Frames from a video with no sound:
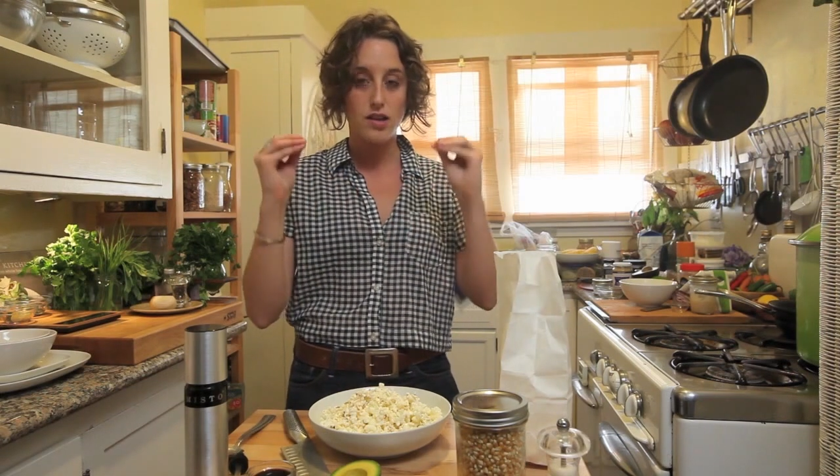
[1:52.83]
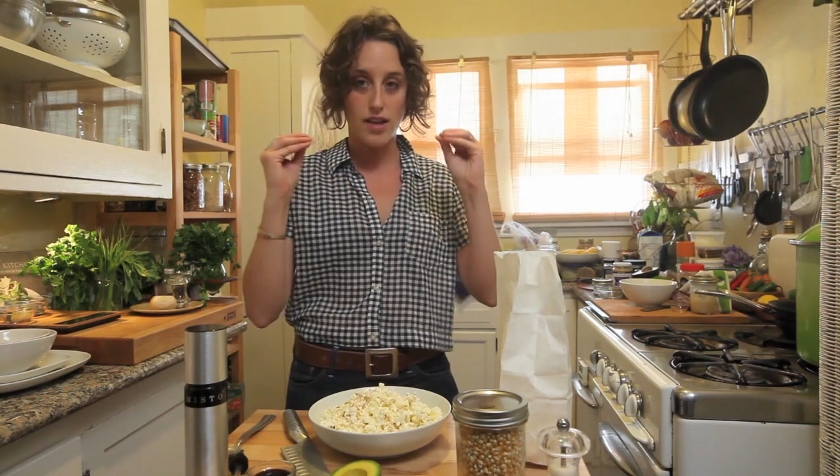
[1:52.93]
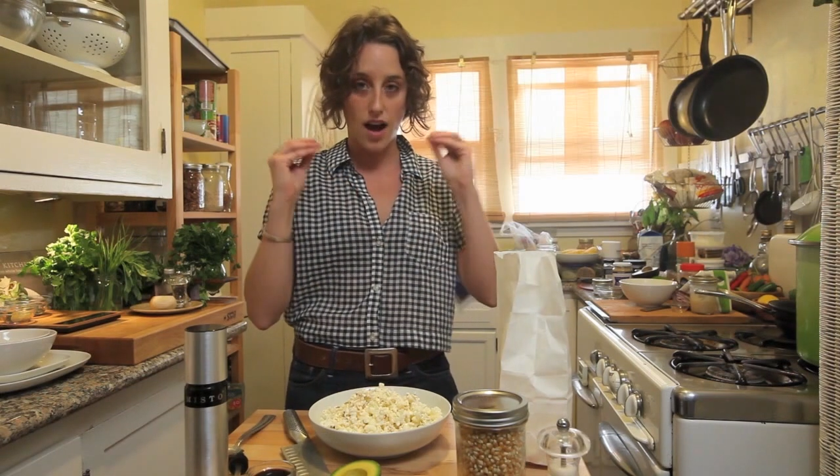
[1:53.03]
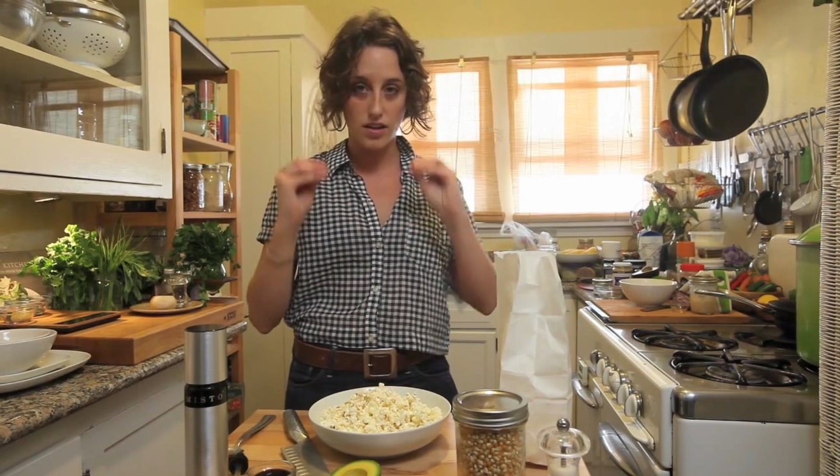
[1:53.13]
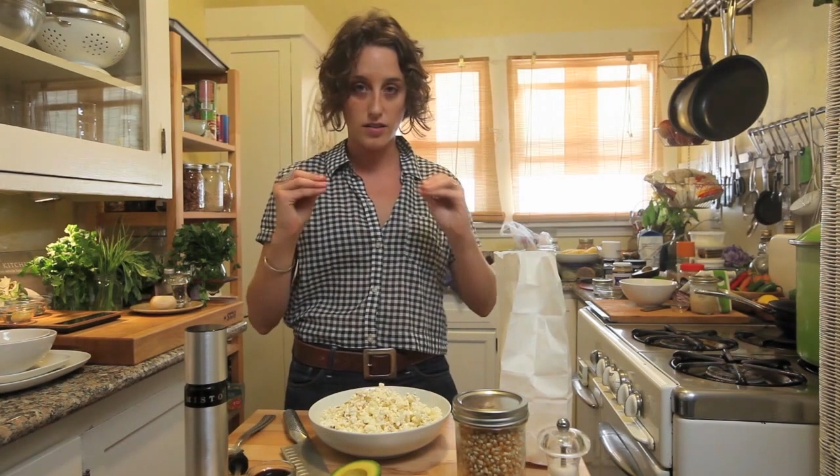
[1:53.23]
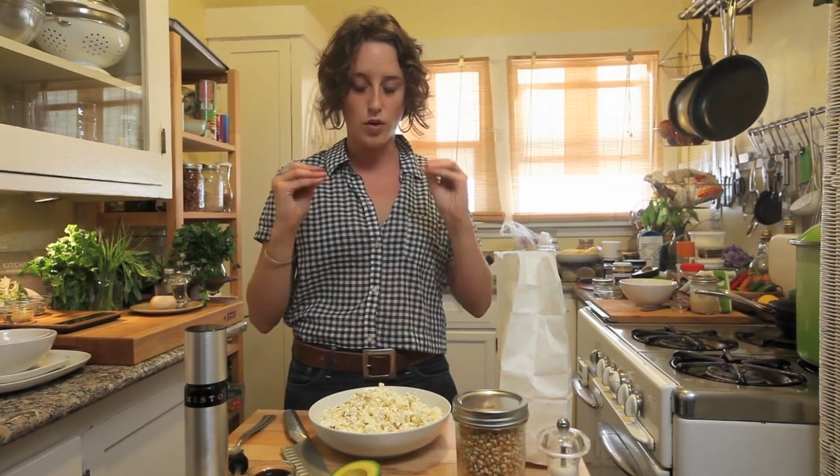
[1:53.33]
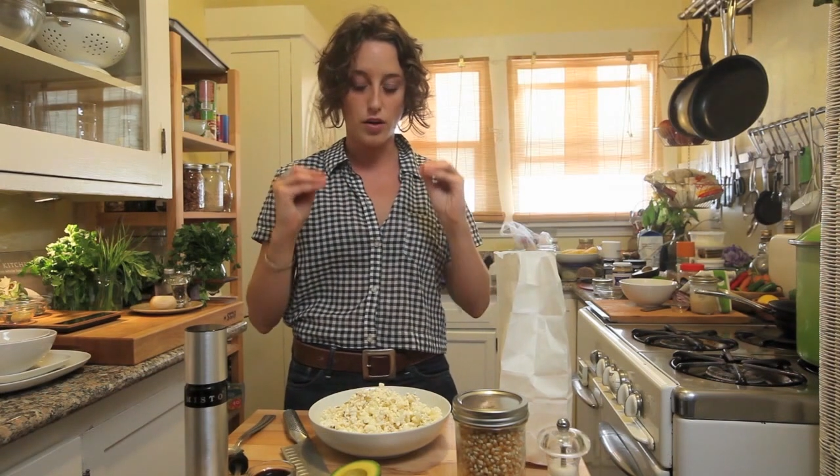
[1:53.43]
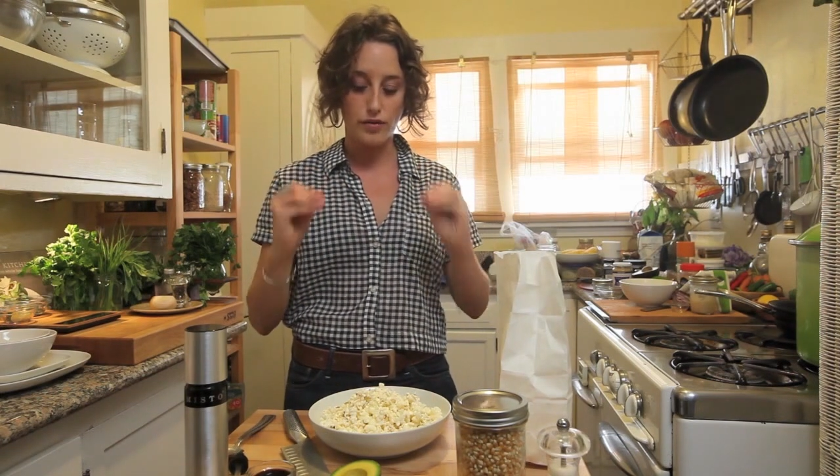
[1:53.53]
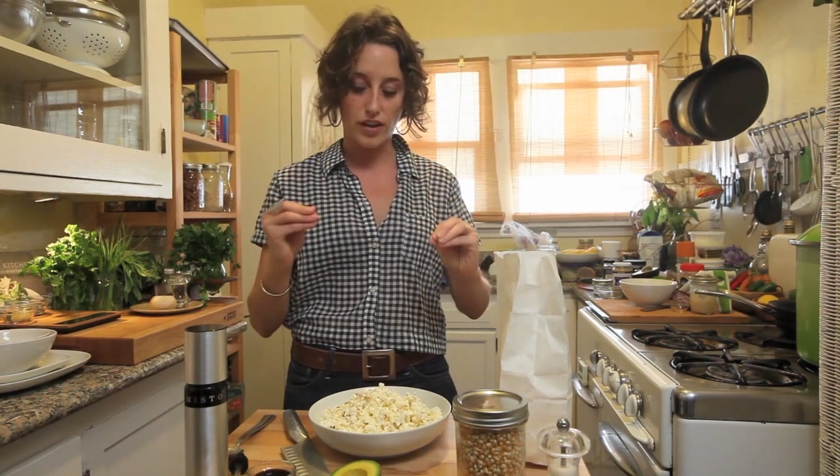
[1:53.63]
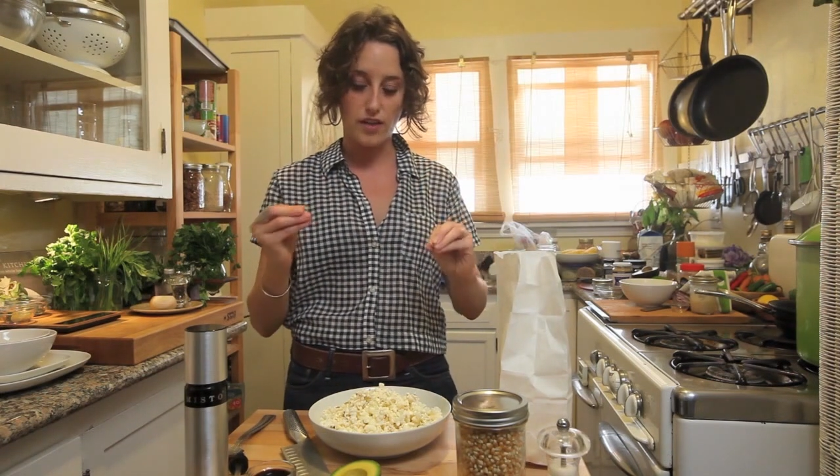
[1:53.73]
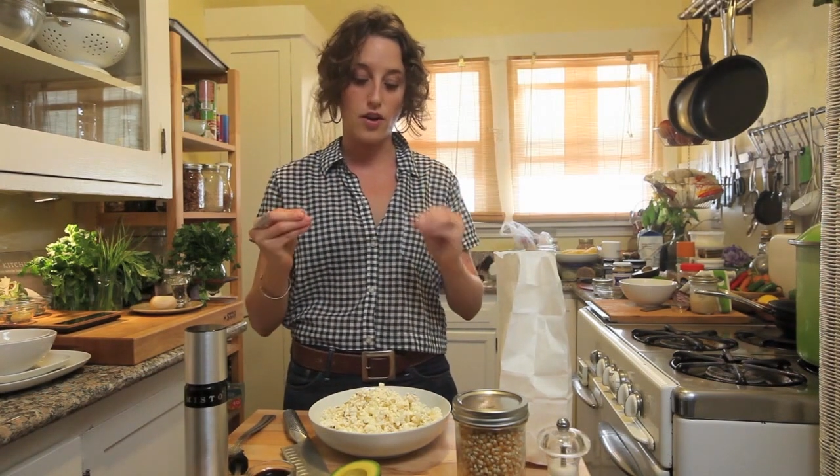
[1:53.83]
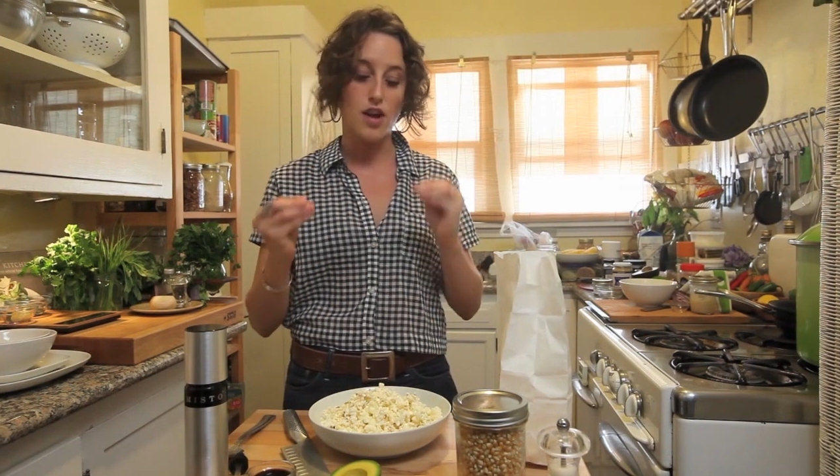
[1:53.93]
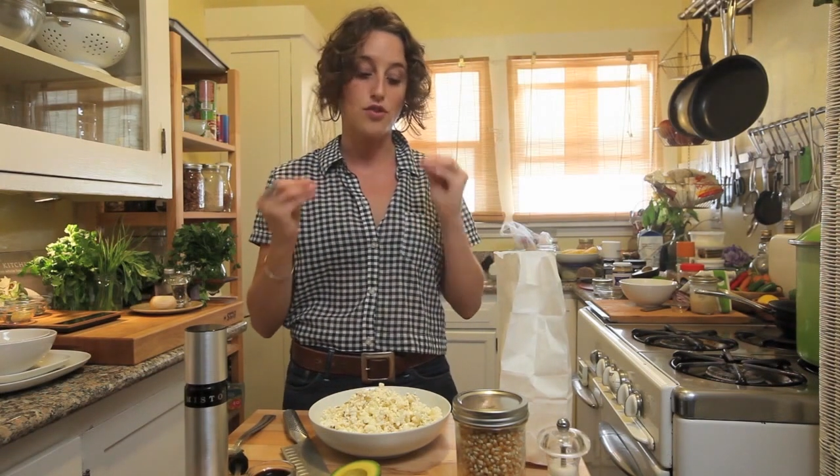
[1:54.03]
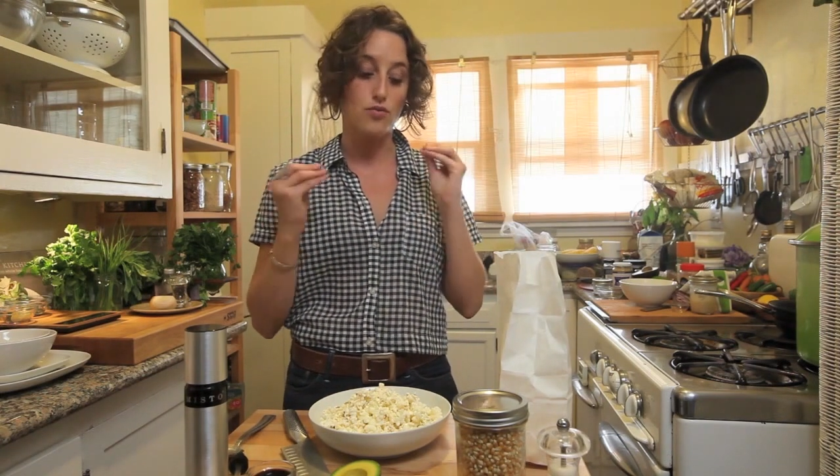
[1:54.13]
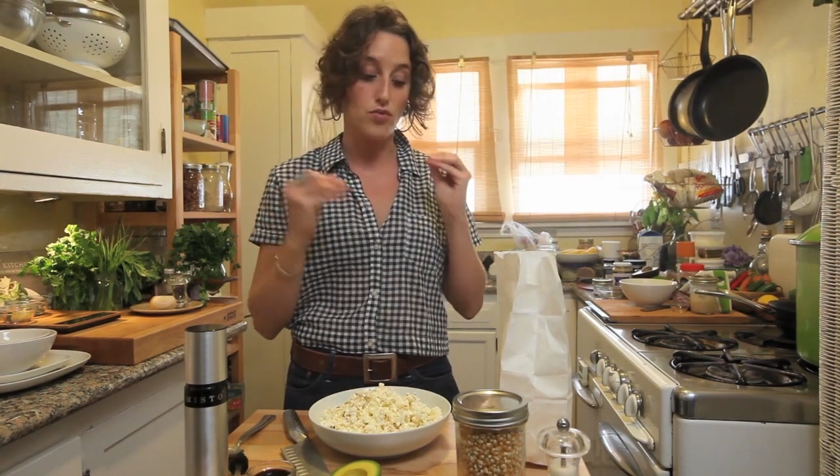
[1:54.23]
the olive oil flavor
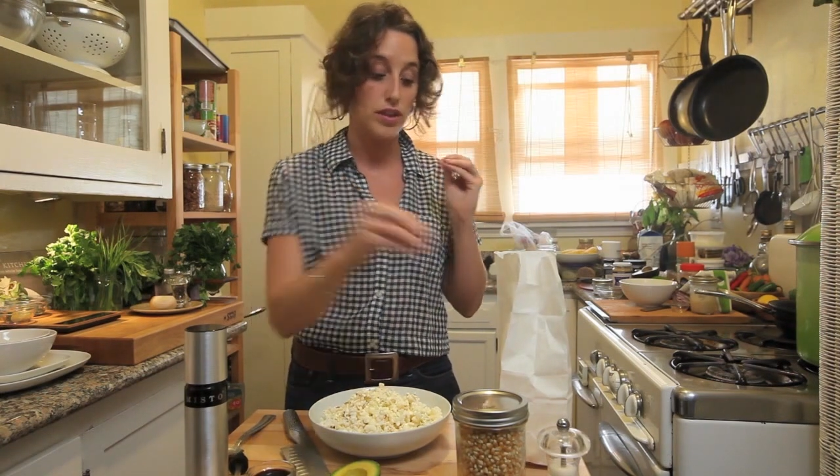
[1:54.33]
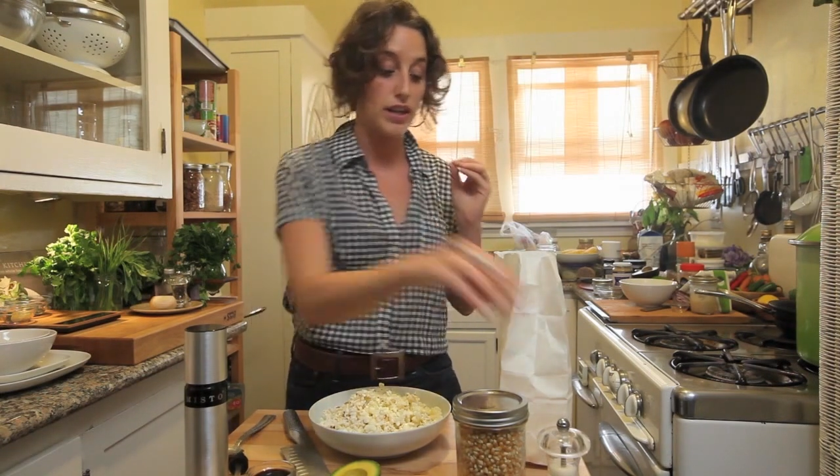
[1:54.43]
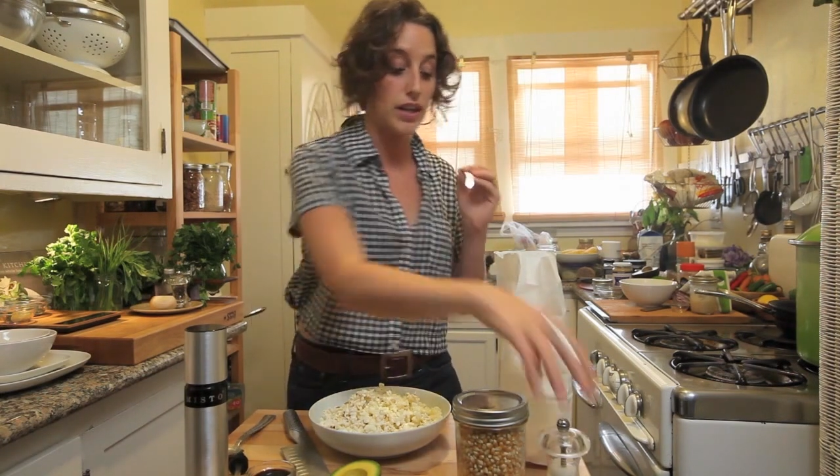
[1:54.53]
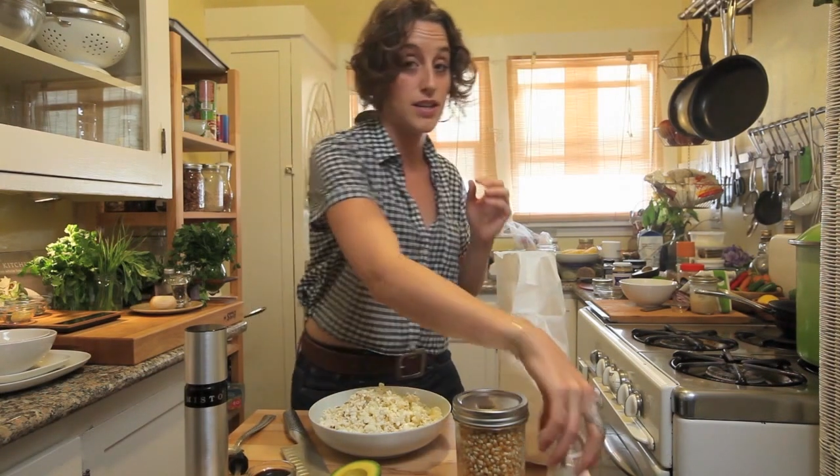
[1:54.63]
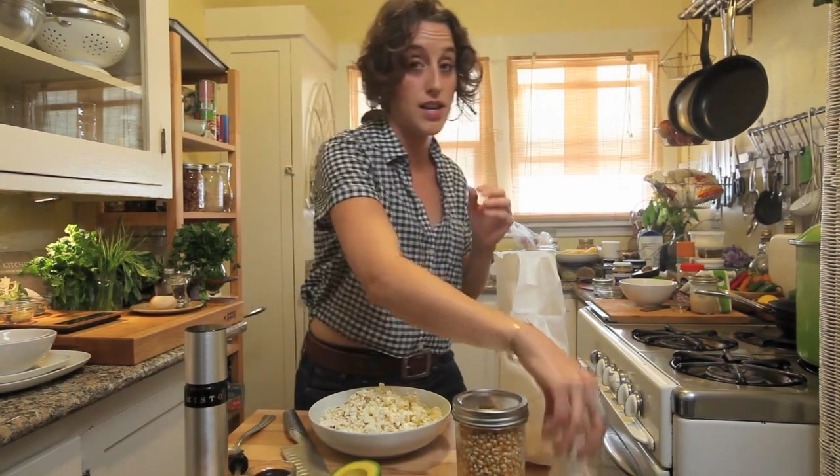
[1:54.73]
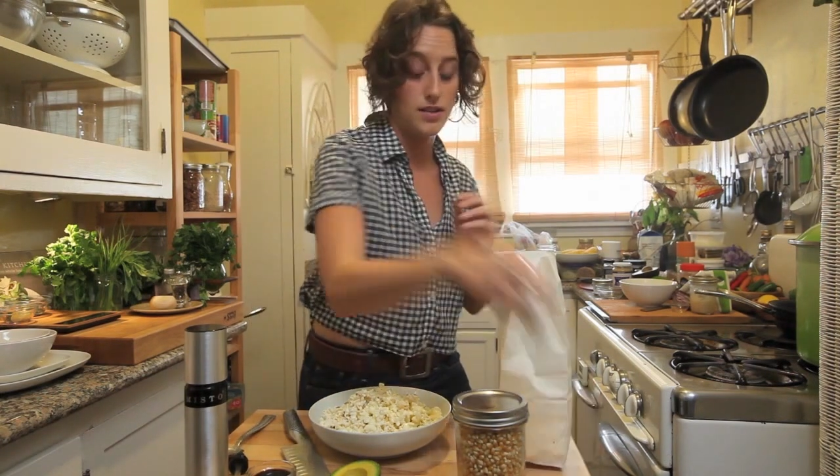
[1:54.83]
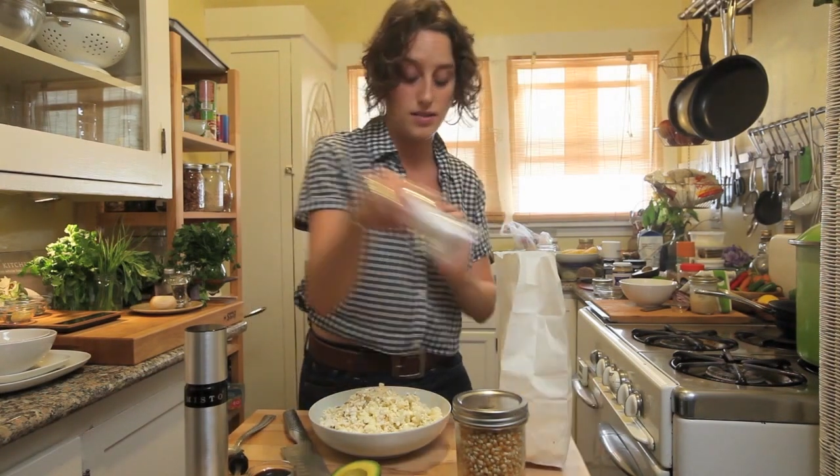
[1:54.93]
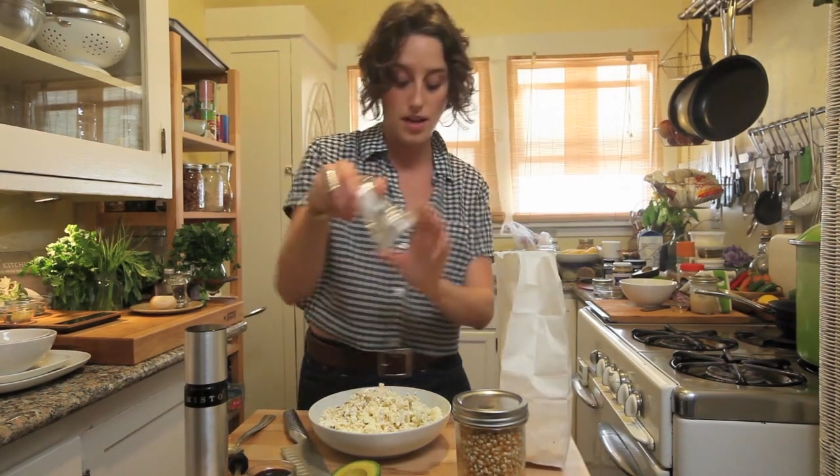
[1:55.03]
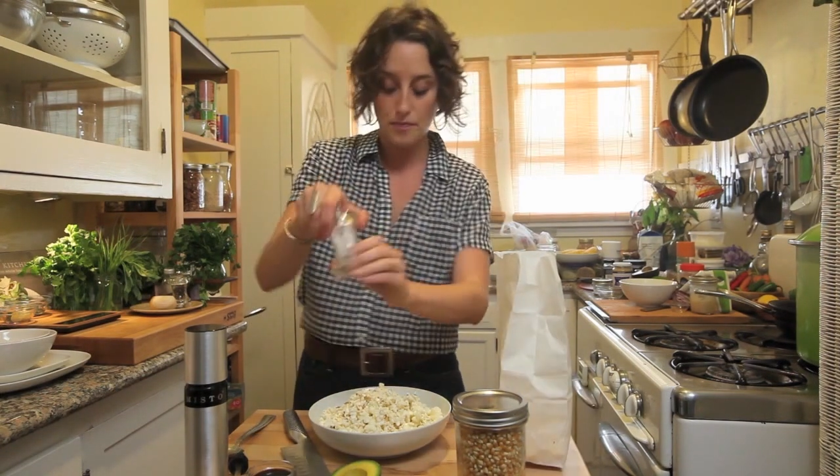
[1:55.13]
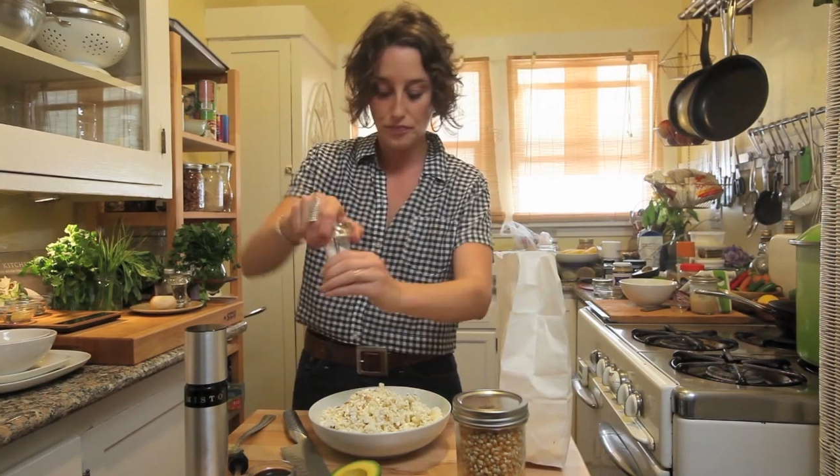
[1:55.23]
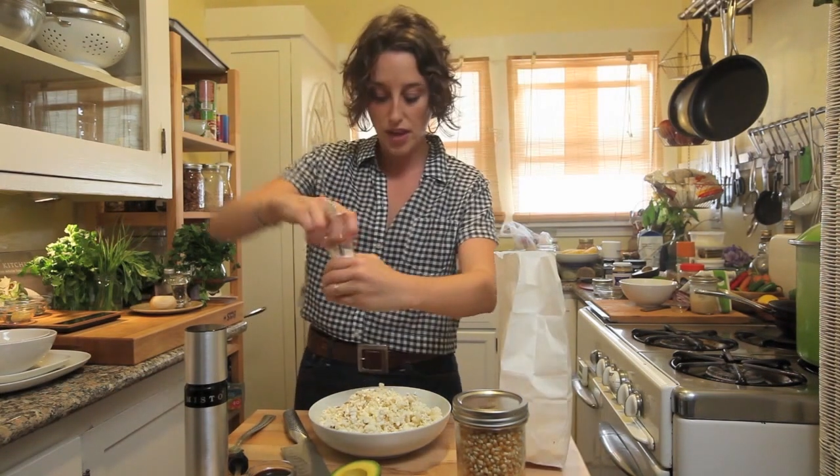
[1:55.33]
and you're really going to taste it.